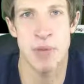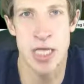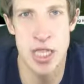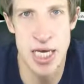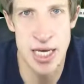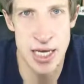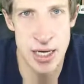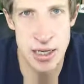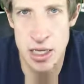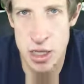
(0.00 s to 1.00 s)
I think
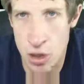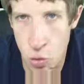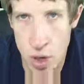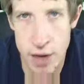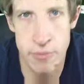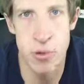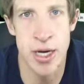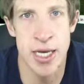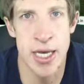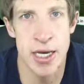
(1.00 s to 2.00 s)
uh, nothing
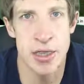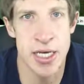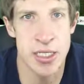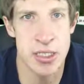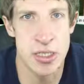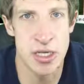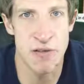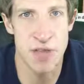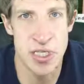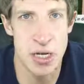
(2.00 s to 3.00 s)
groundbreaking. I think it's just
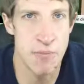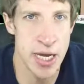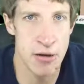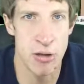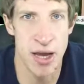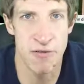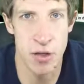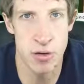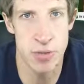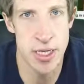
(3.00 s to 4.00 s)
stuff that's going to make your your life a
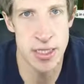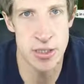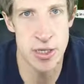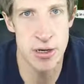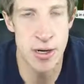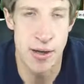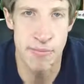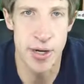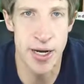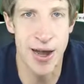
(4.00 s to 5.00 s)
little bit easier.
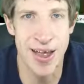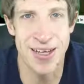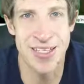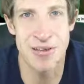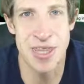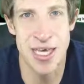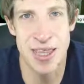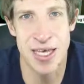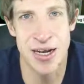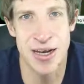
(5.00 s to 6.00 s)
But I also think
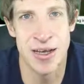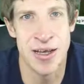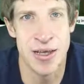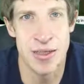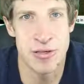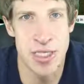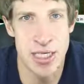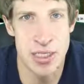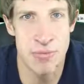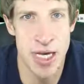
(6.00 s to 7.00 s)
that uh, those
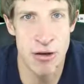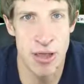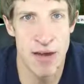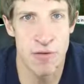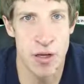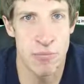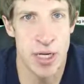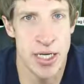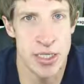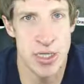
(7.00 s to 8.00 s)
things that make your life a little bit
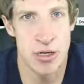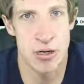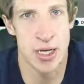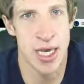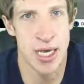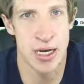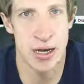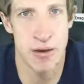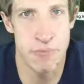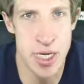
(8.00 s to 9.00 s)
easier can
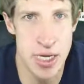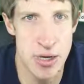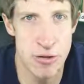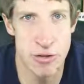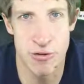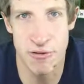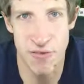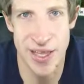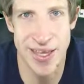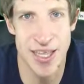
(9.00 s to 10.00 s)
uh, be huge when you
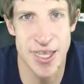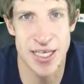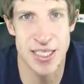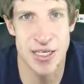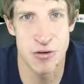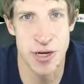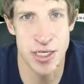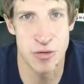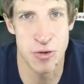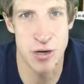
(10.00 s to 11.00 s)
finally get in that
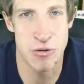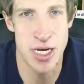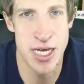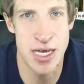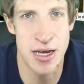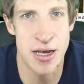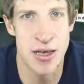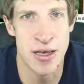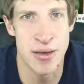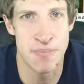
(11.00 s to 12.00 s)
situation where you need
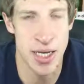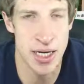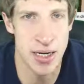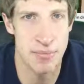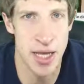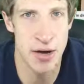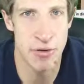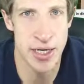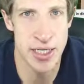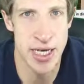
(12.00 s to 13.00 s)
um, that
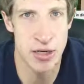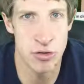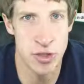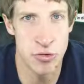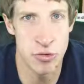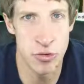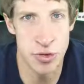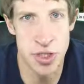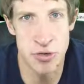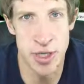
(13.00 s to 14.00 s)
rectangle tool
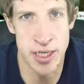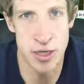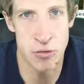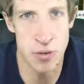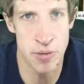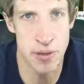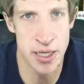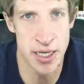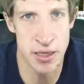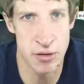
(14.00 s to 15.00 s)
to uh, go
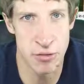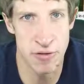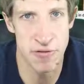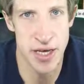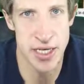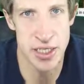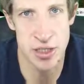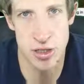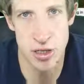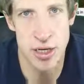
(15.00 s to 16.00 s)
perpendicular to a
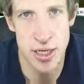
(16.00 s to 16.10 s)
face, or